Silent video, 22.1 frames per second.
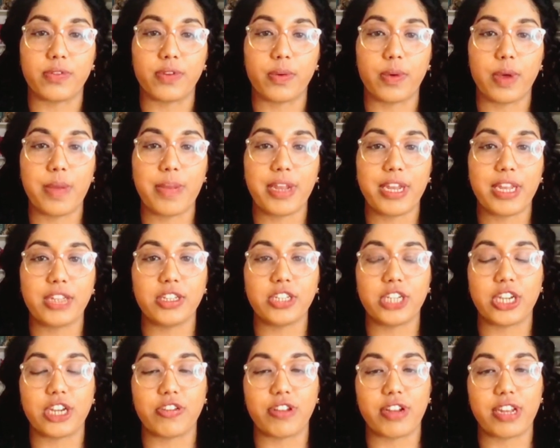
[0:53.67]
for women and
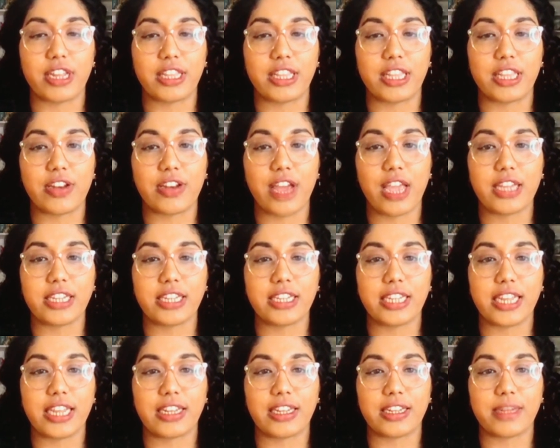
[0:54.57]
children in the United
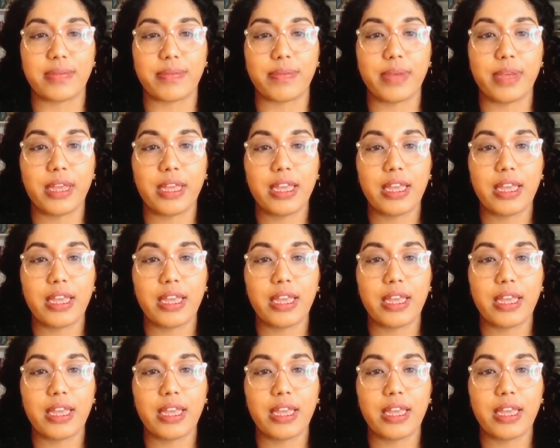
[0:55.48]
Kingdom